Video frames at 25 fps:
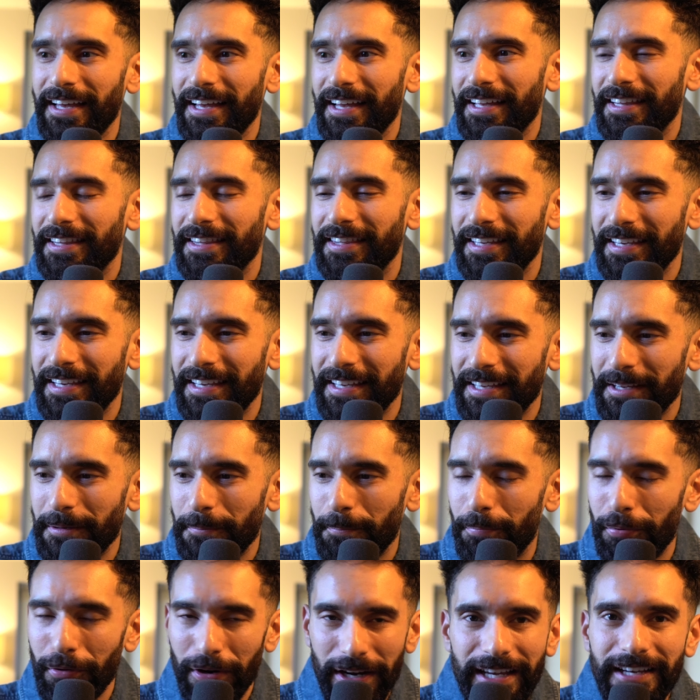the
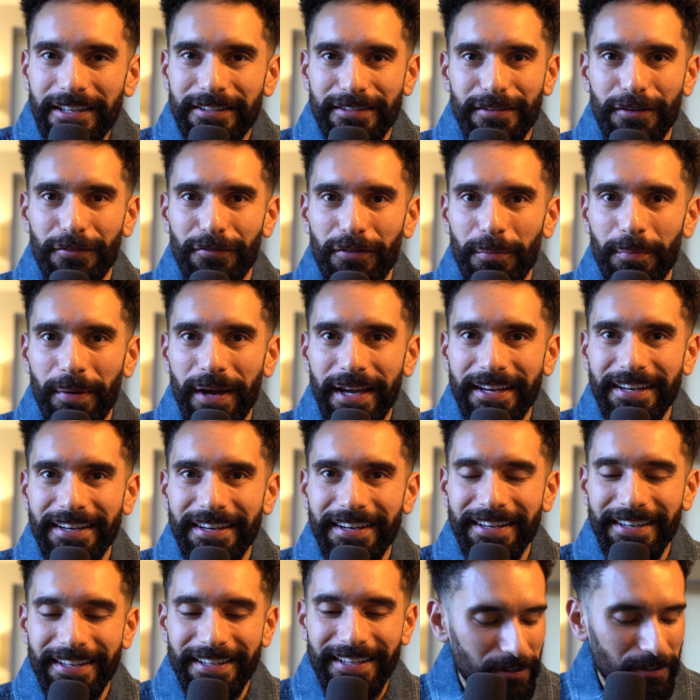brilliance of Omega.